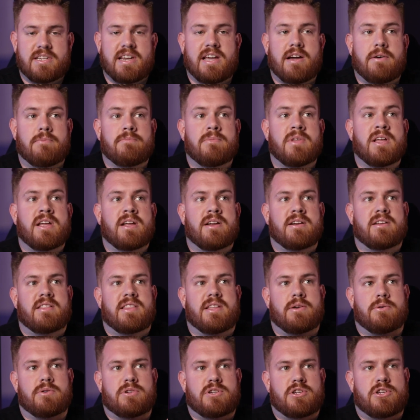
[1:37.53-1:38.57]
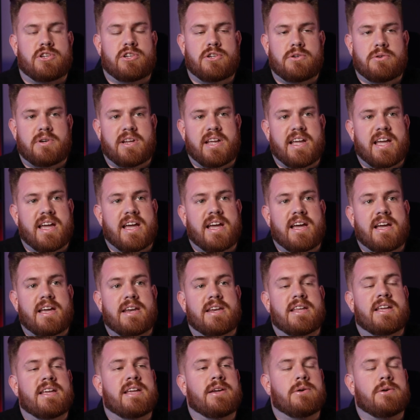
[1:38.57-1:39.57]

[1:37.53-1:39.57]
Now, there was a shoot I had.